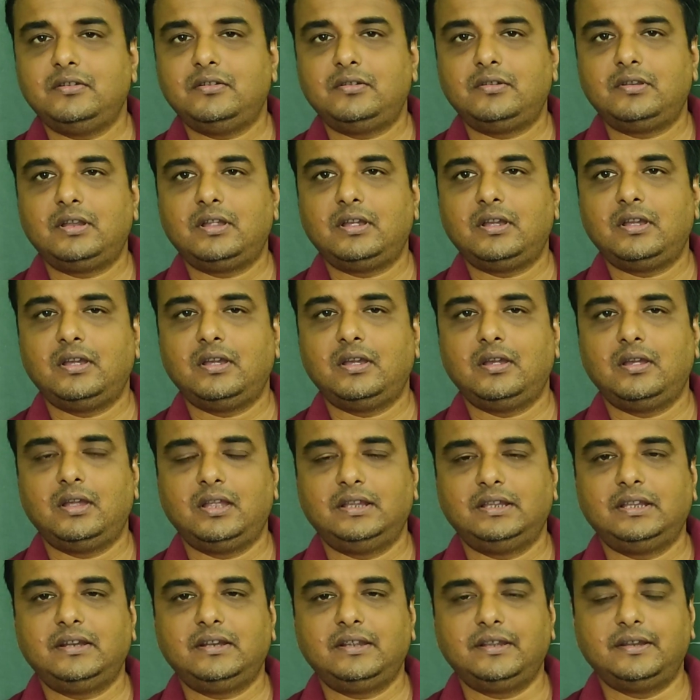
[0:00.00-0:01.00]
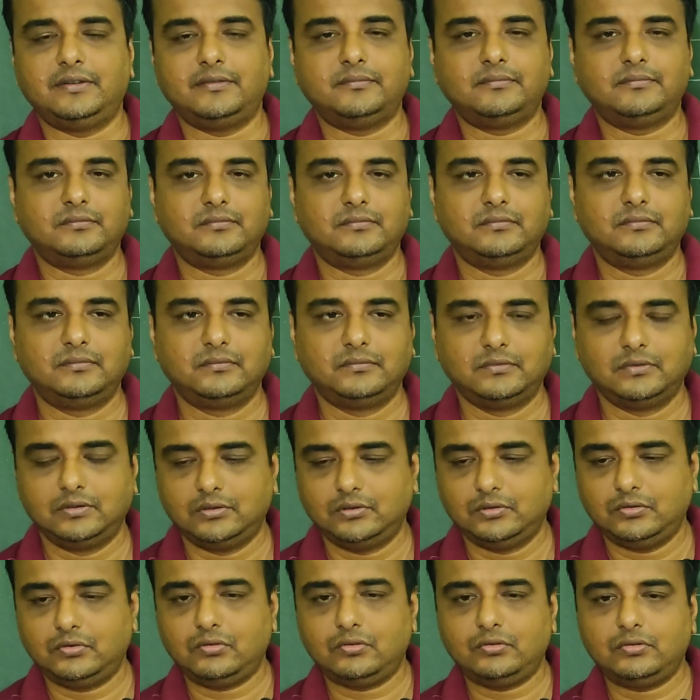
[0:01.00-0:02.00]
on the other hand
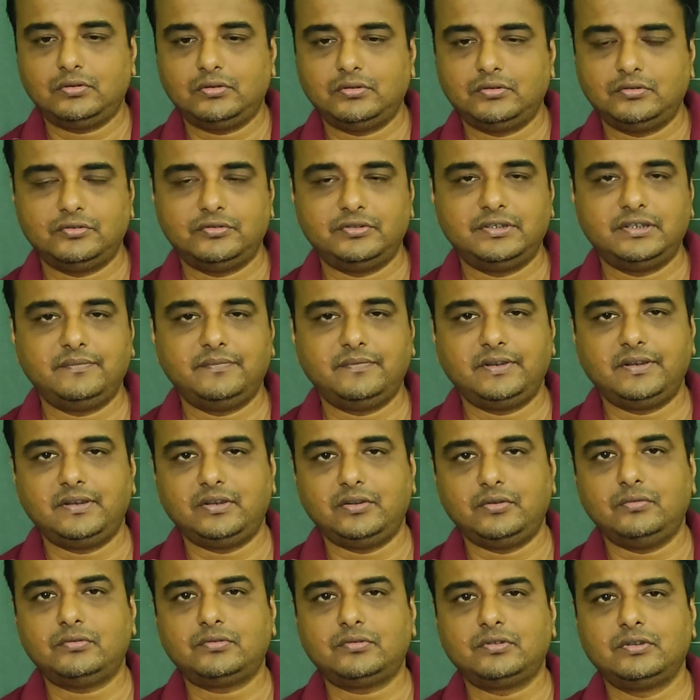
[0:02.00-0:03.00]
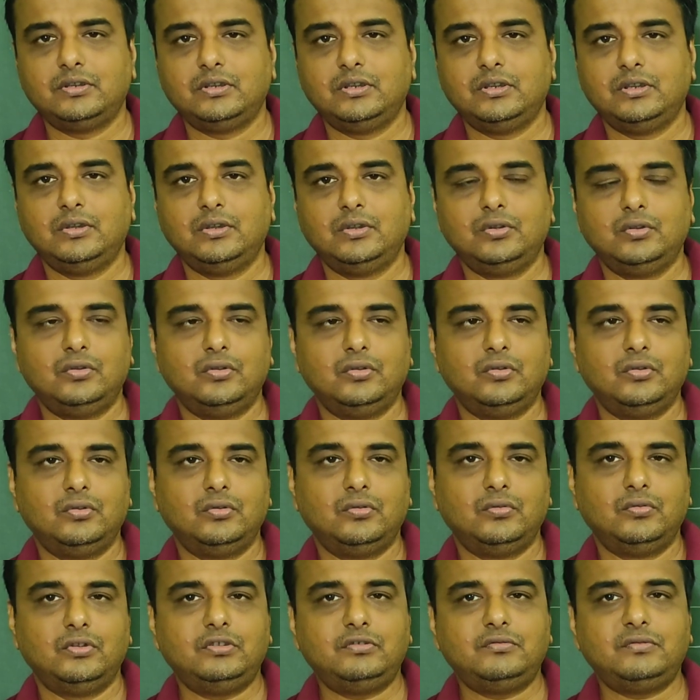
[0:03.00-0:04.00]
wrote Joseph Andrews,
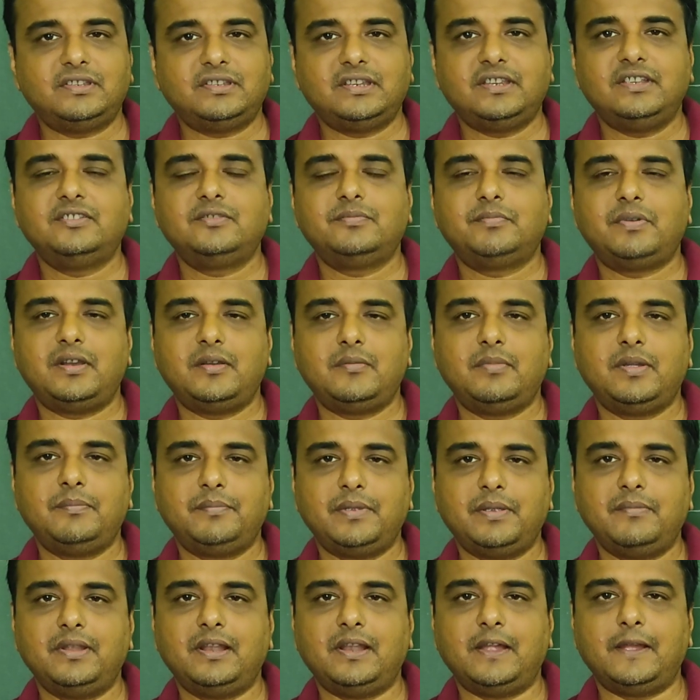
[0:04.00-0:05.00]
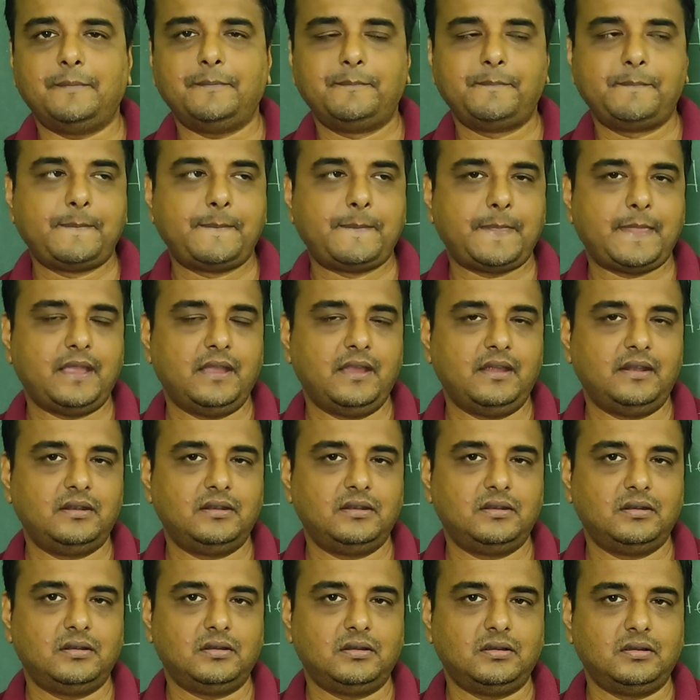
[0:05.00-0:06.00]
which was inspired by Pamela,
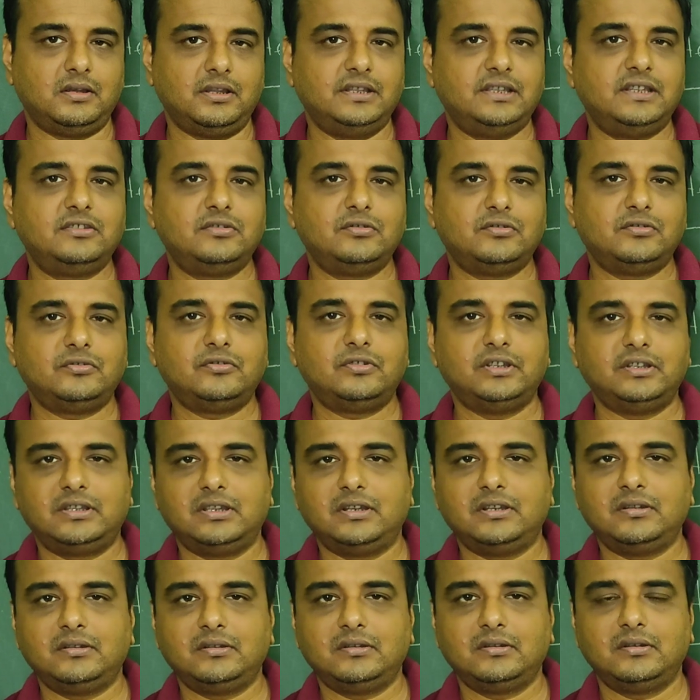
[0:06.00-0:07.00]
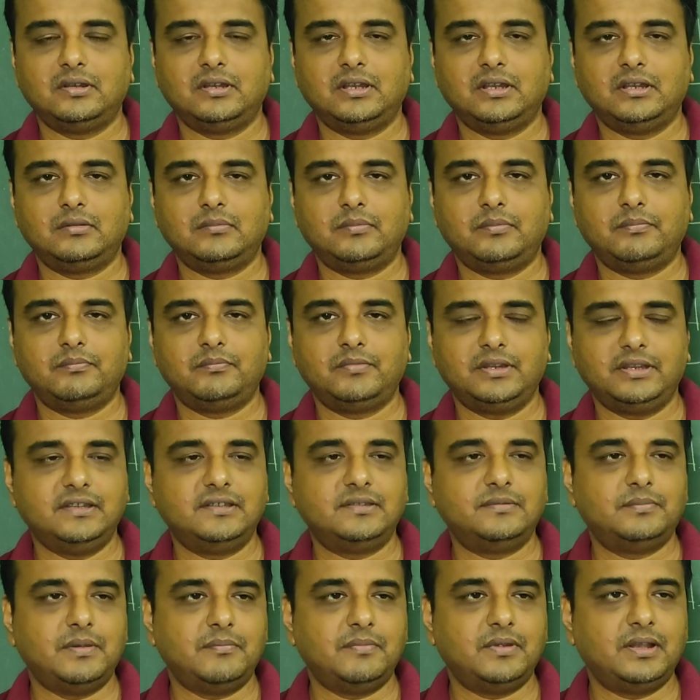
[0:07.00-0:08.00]
and it is also written that he is
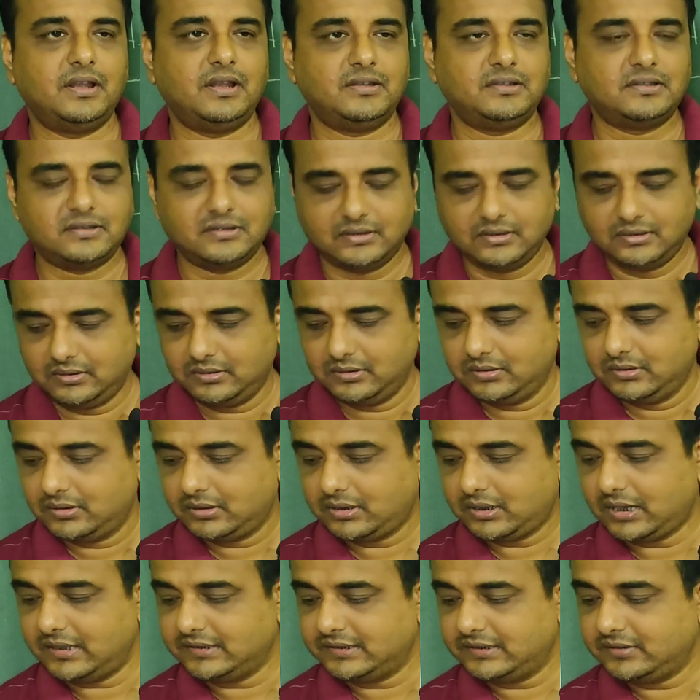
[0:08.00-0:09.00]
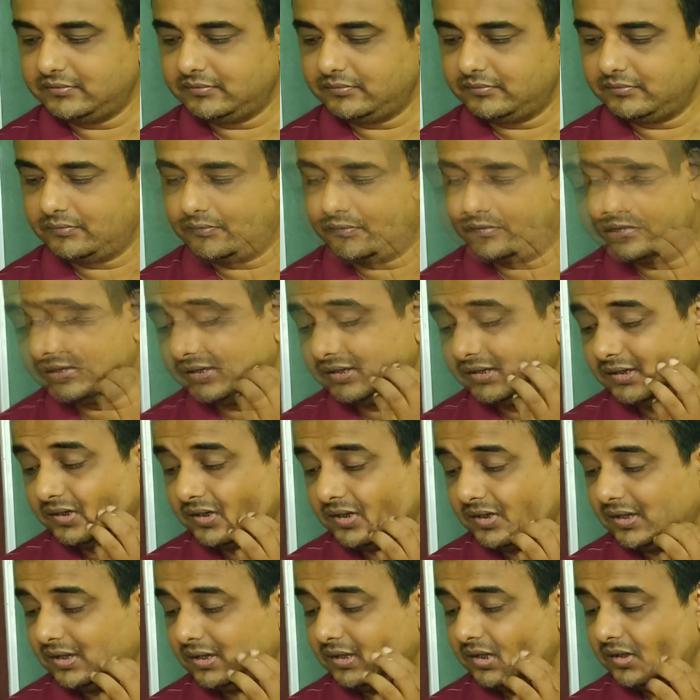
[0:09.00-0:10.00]
Pamela's cousin
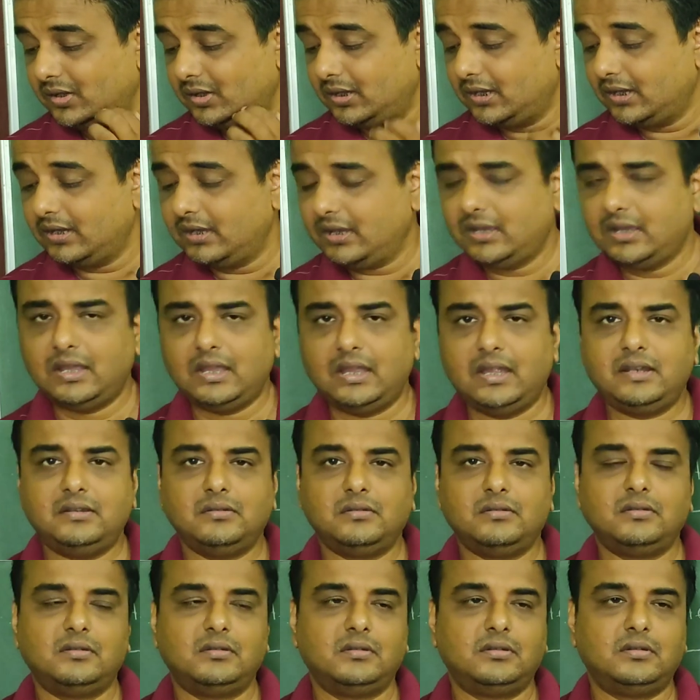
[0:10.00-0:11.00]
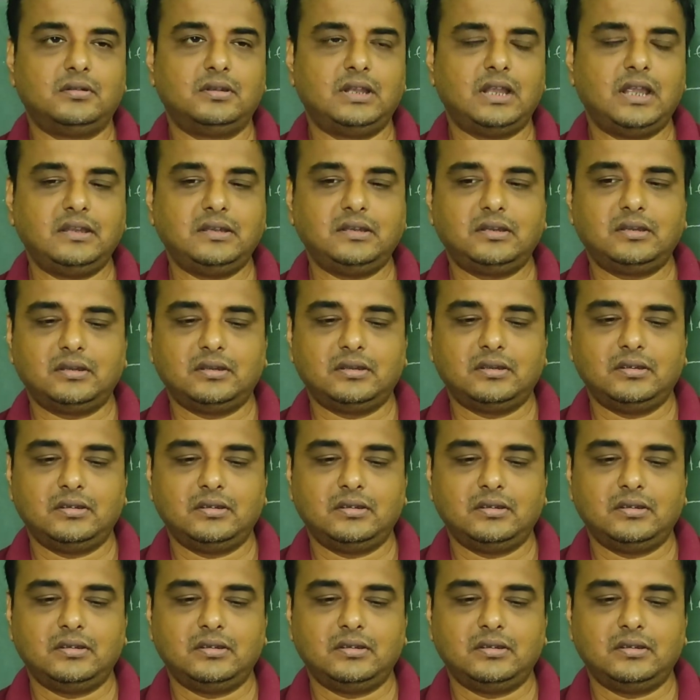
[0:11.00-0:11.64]
brother. And unlike